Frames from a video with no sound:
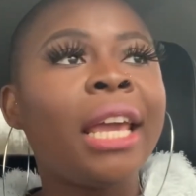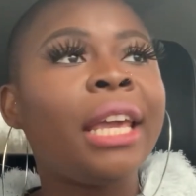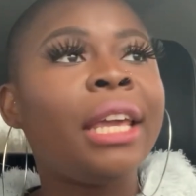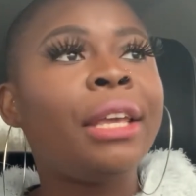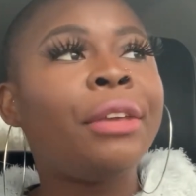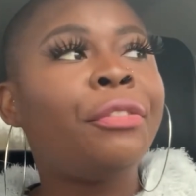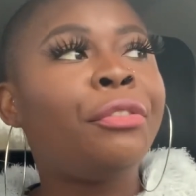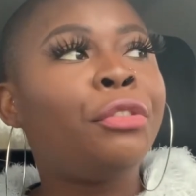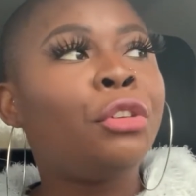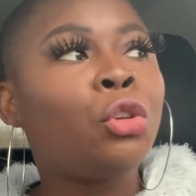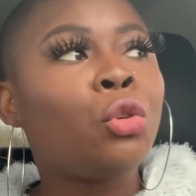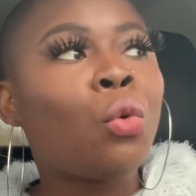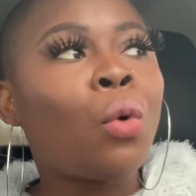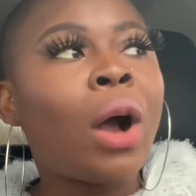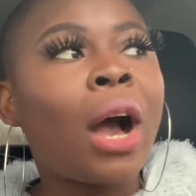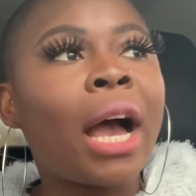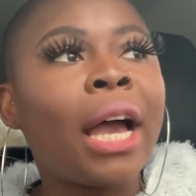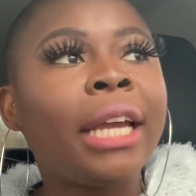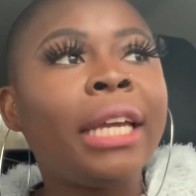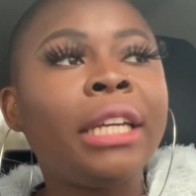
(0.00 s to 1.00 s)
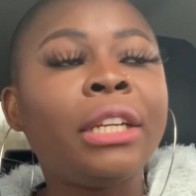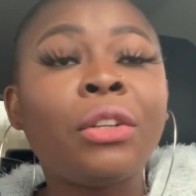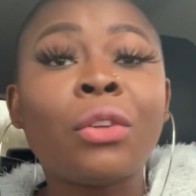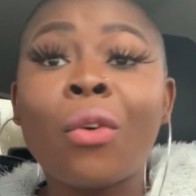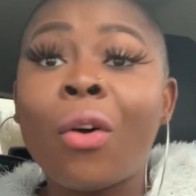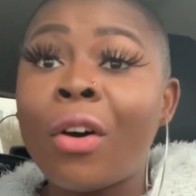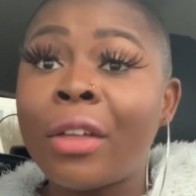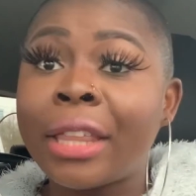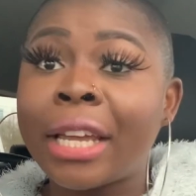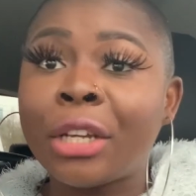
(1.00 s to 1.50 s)
If you are in
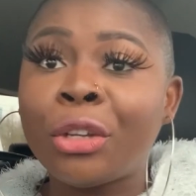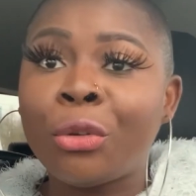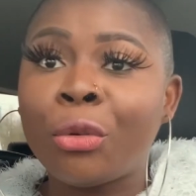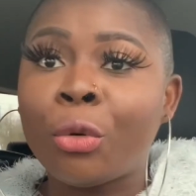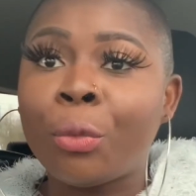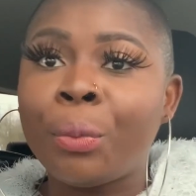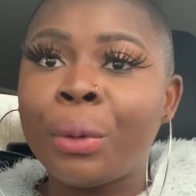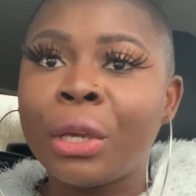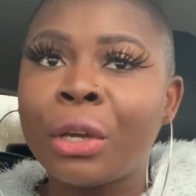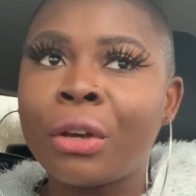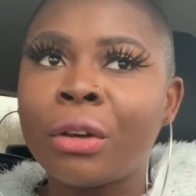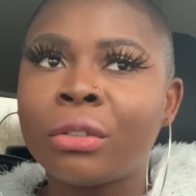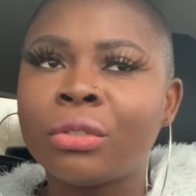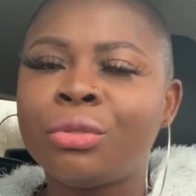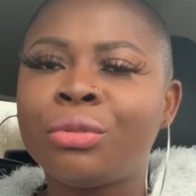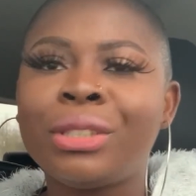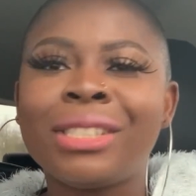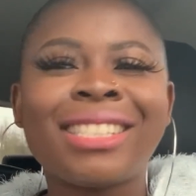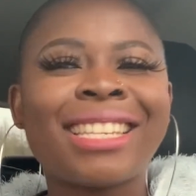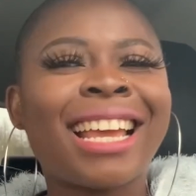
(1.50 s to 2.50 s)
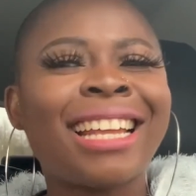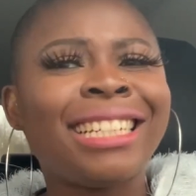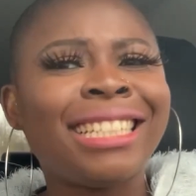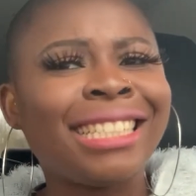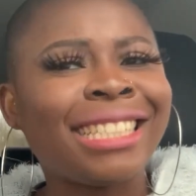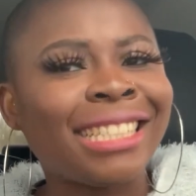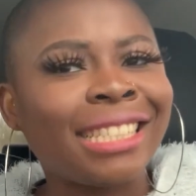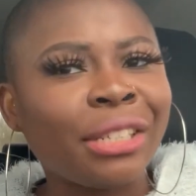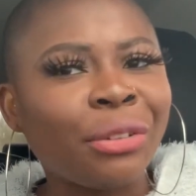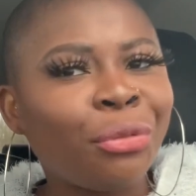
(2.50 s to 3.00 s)
other European countries and
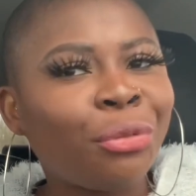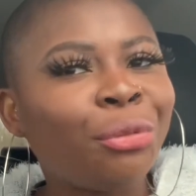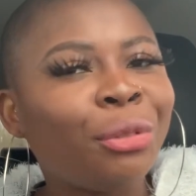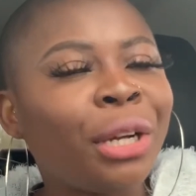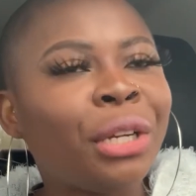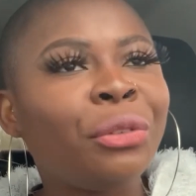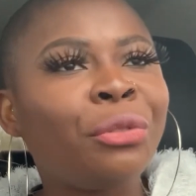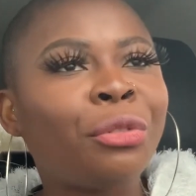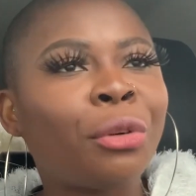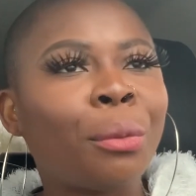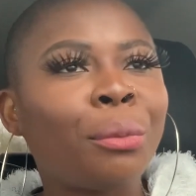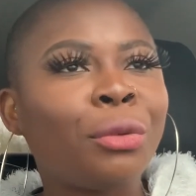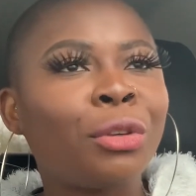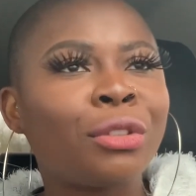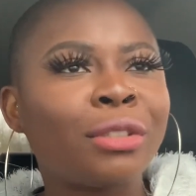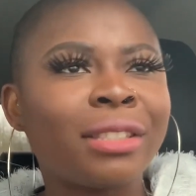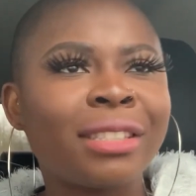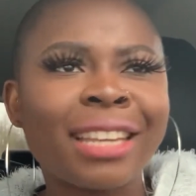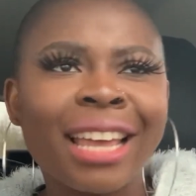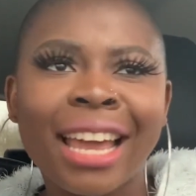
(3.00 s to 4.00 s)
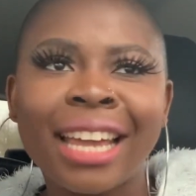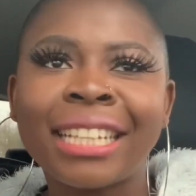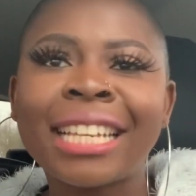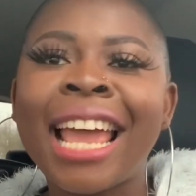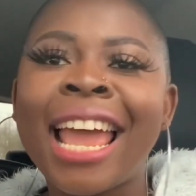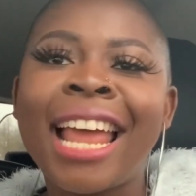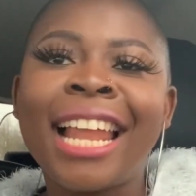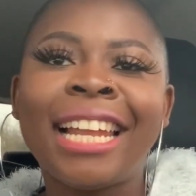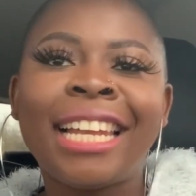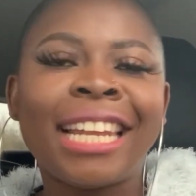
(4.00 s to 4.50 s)
it's different from your side,
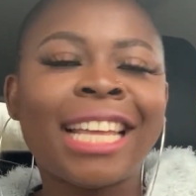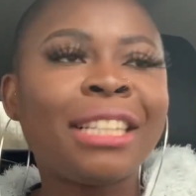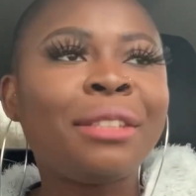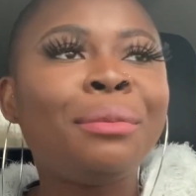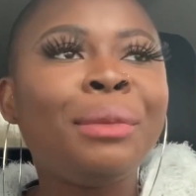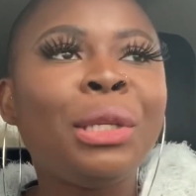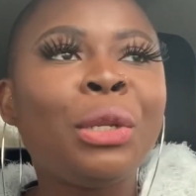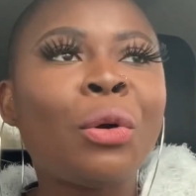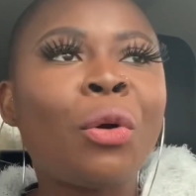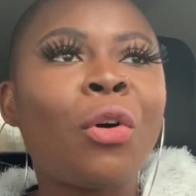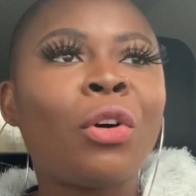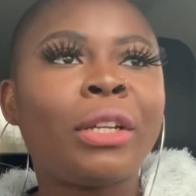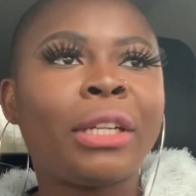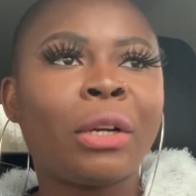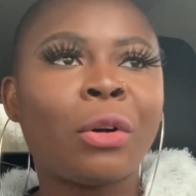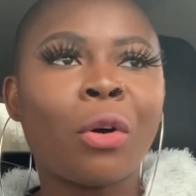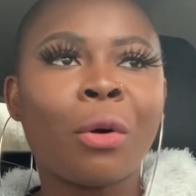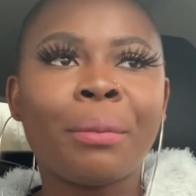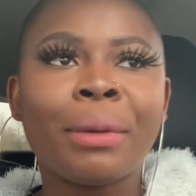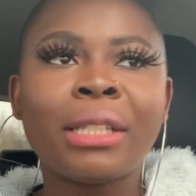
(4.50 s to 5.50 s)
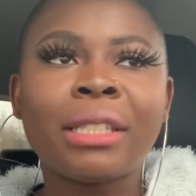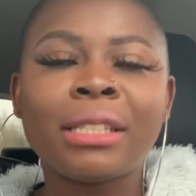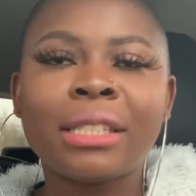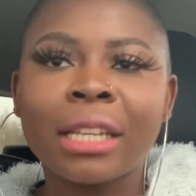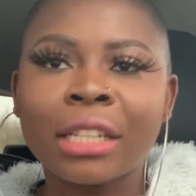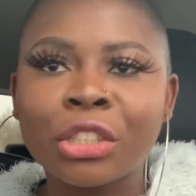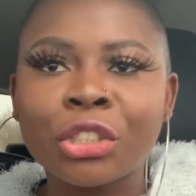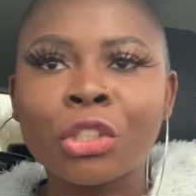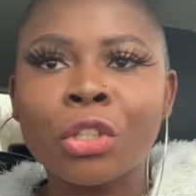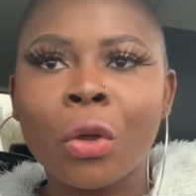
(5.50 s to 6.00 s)
let me know on the comment
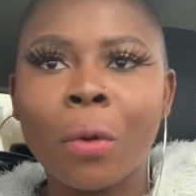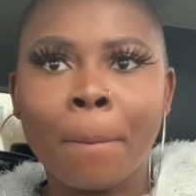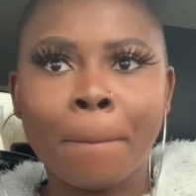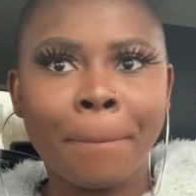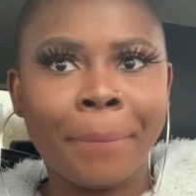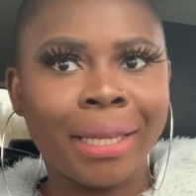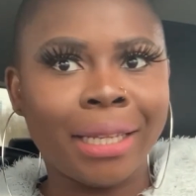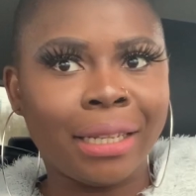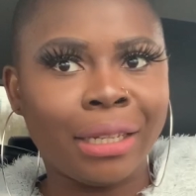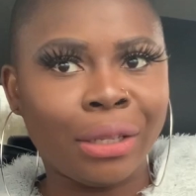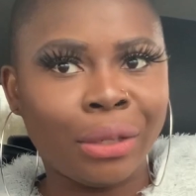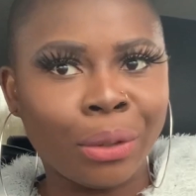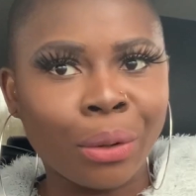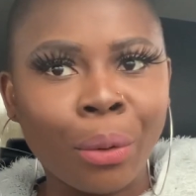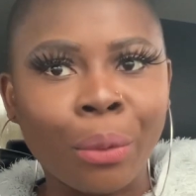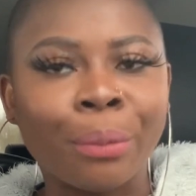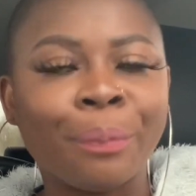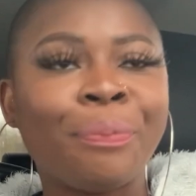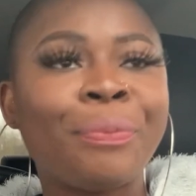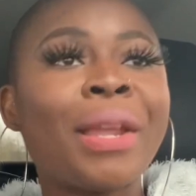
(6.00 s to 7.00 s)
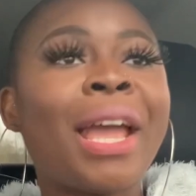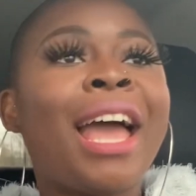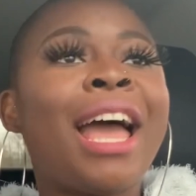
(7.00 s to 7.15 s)
section below.